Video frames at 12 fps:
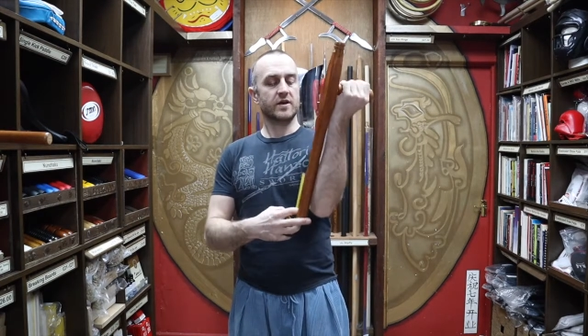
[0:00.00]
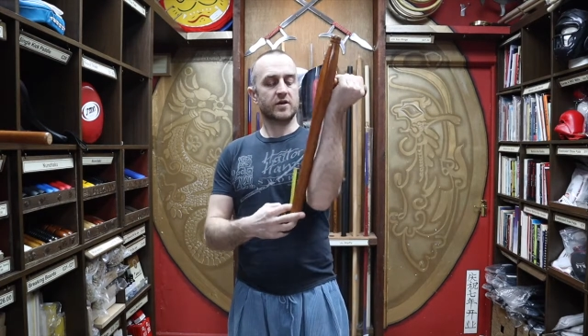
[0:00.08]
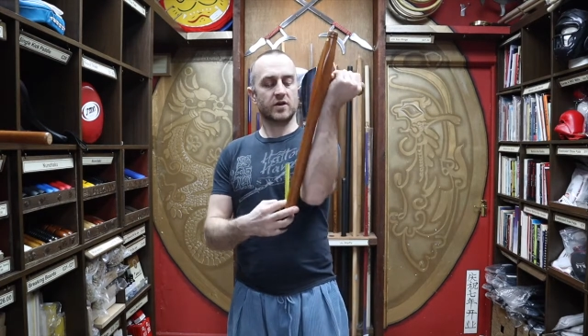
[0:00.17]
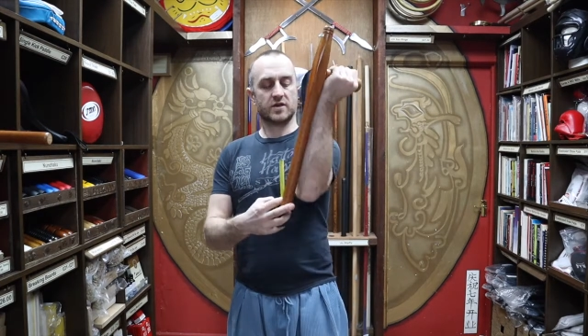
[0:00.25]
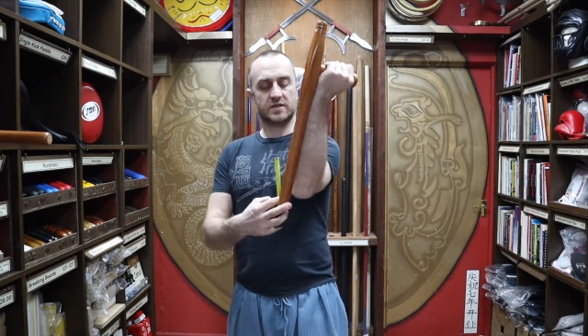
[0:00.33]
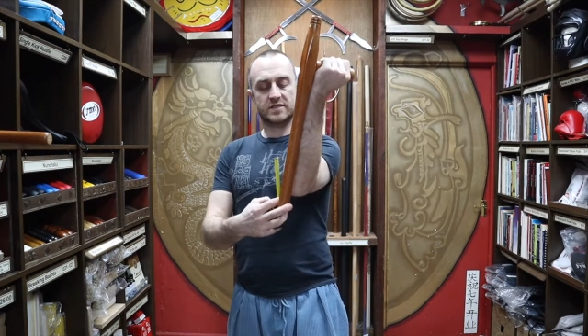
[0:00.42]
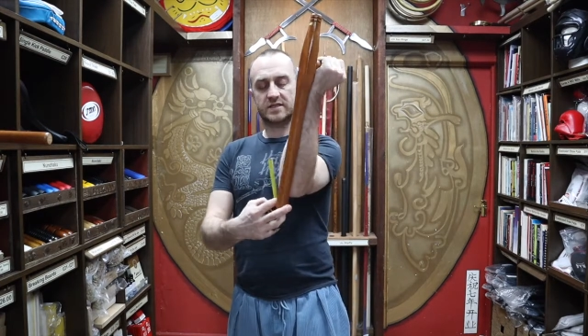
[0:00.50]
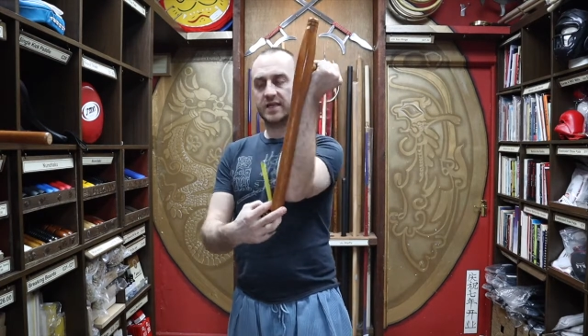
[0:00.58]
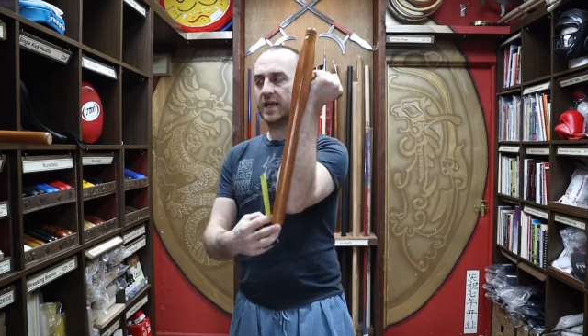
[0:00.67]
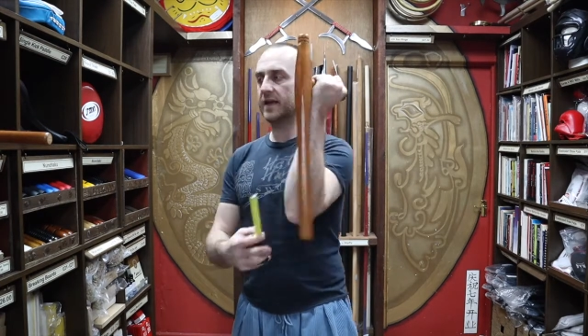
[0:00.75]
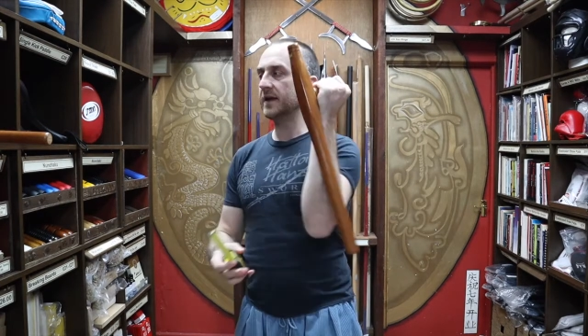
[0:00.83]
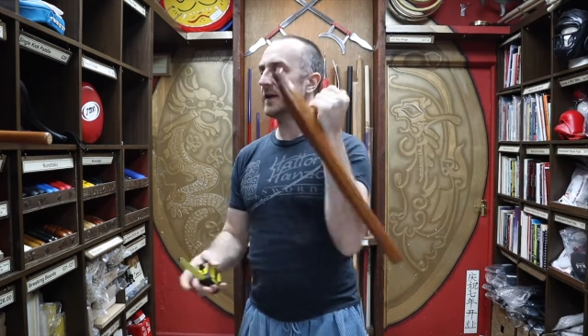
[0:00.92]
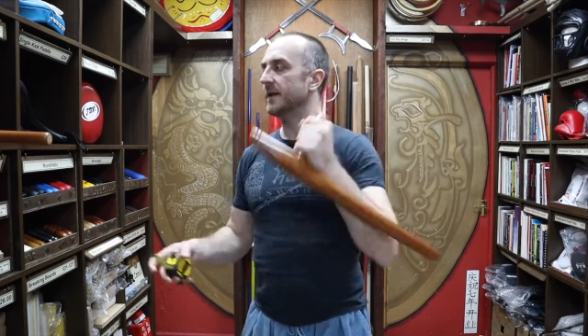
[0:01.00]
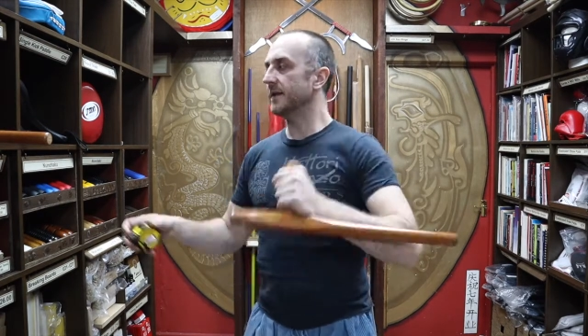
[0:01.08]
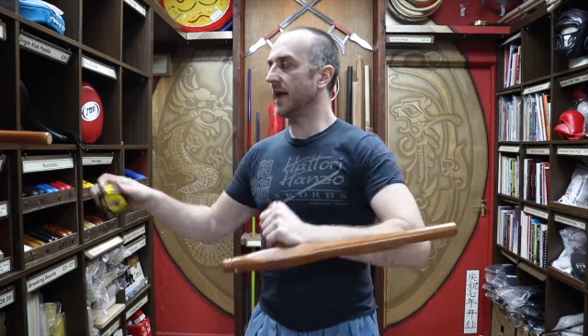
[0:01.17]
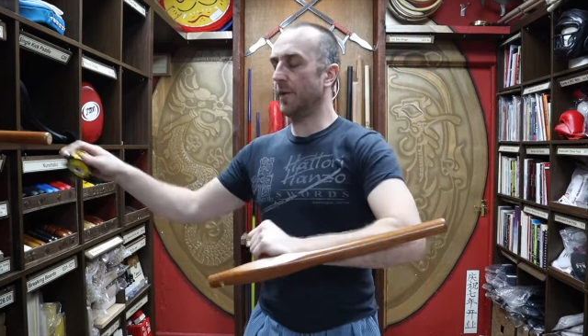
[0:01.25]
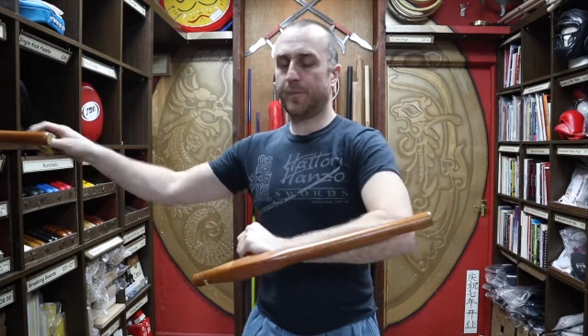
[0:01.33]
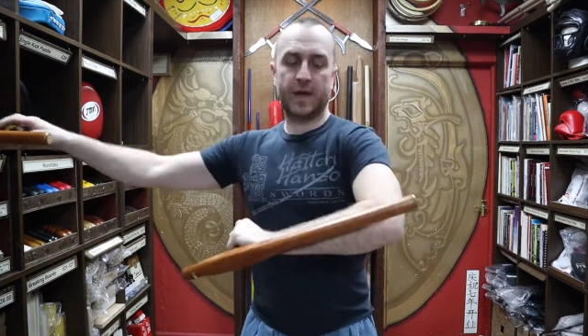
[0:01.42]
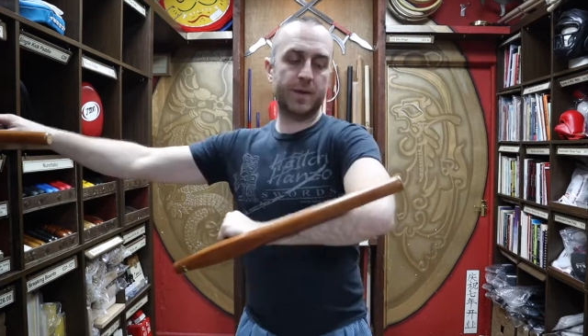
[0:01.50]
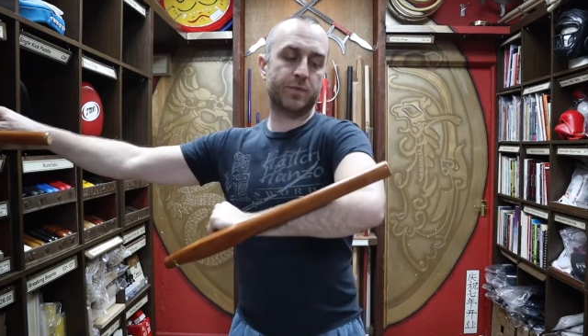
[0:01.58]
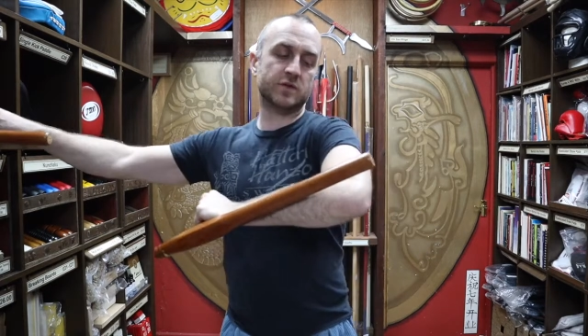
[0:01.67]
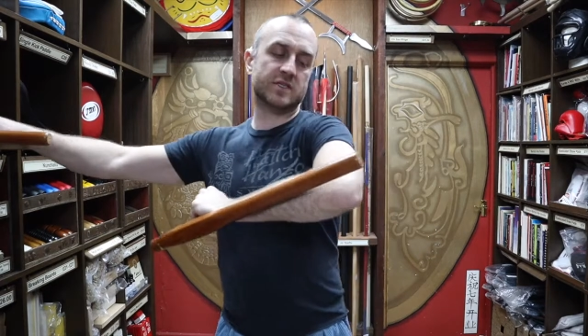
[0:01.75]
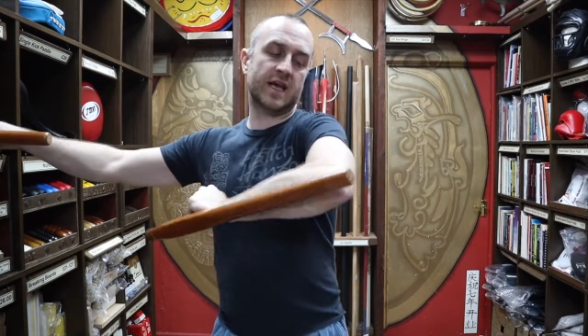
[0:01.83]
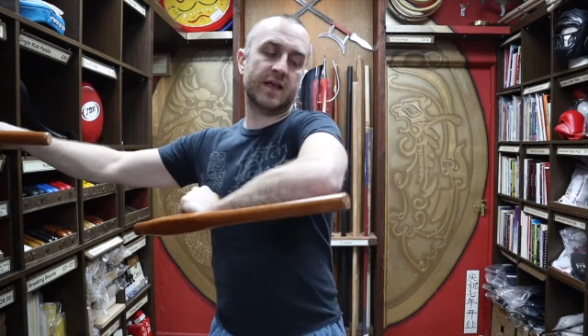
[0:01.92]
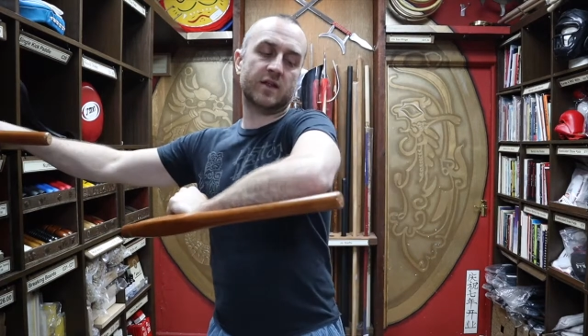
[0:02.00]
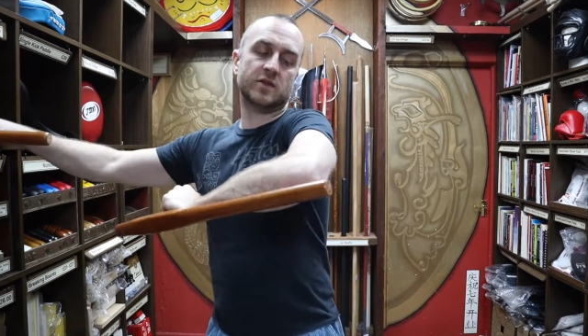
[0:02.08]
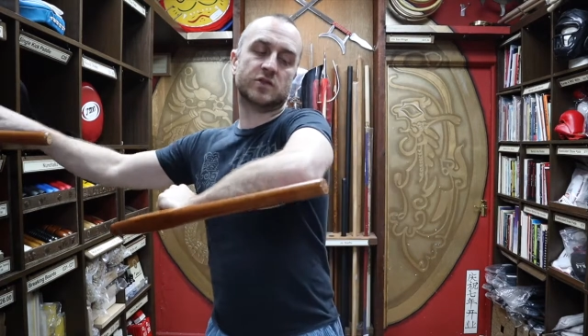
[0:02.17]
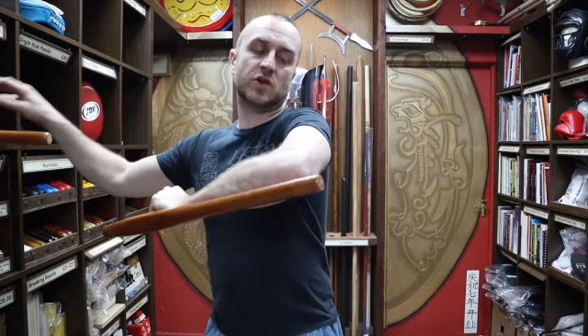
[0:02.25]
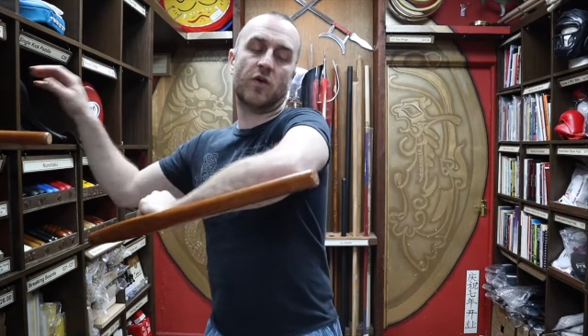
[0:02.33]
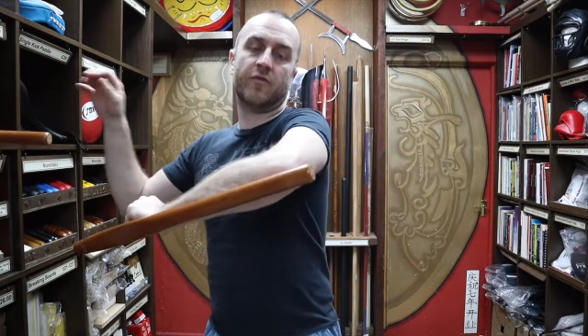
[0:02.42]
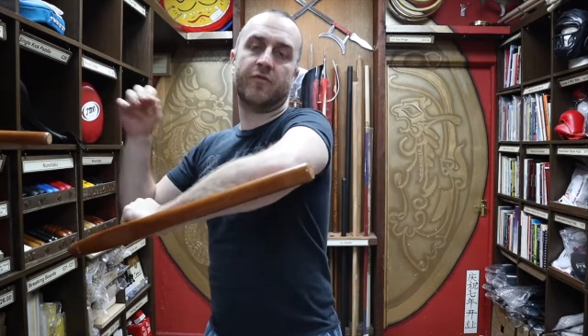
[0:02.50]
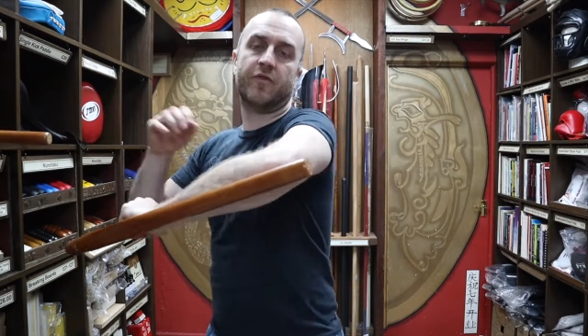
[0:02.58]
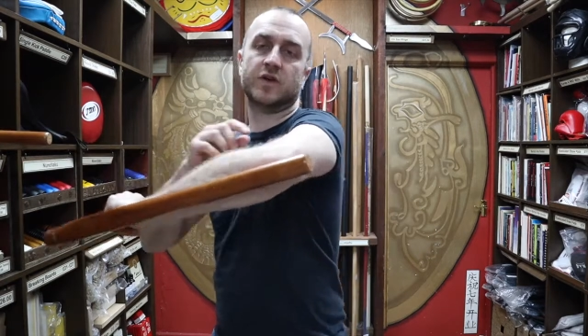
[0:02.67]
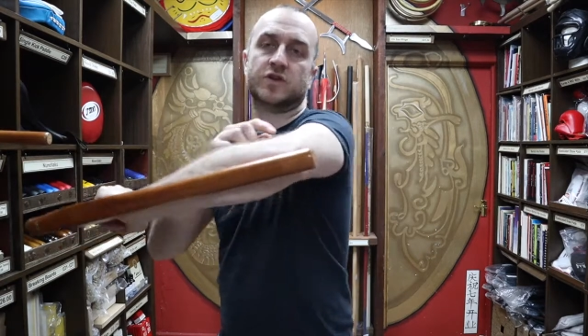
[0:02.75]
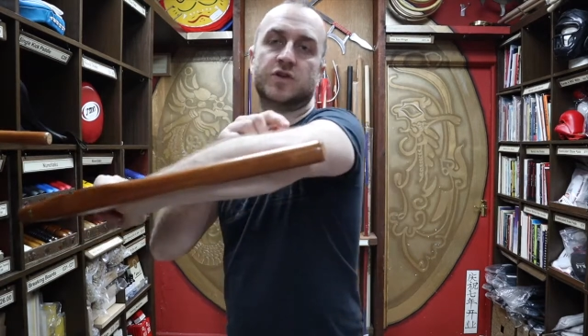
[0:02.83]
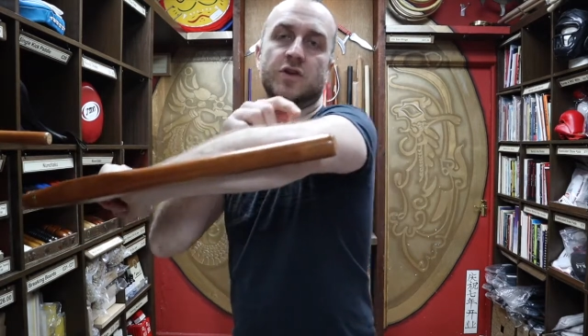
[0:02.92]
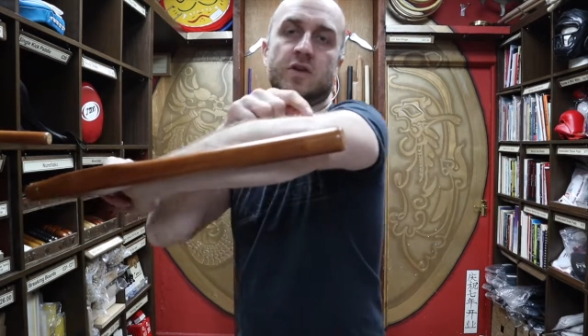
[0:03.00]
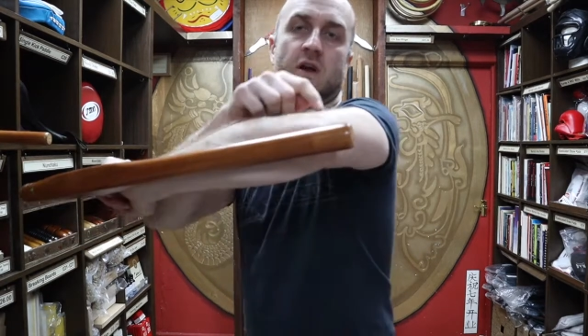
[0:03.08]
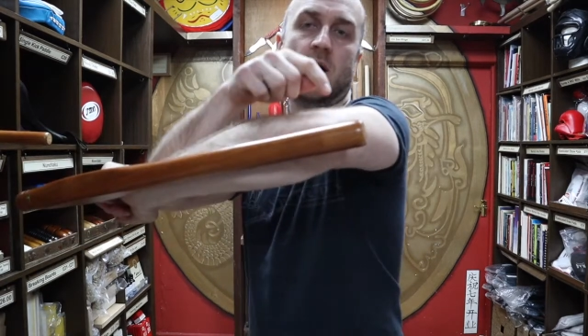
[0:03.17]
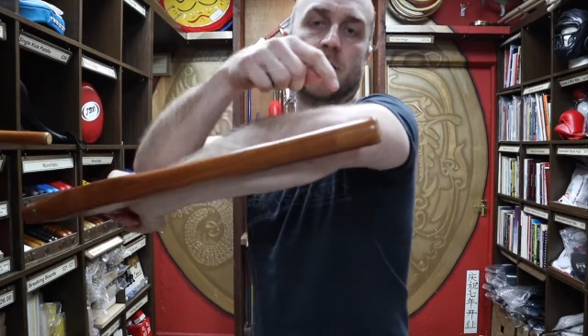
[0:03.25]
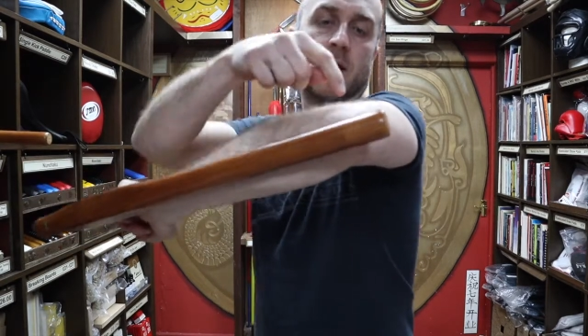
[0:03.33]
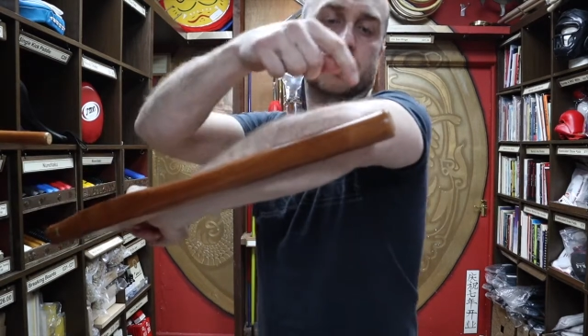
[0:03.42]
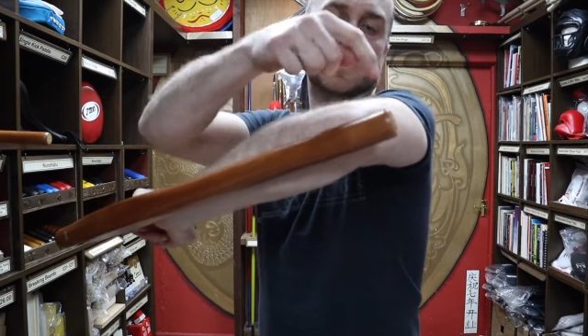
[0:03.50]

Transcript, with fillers: You can see, now people say that tonfa should come up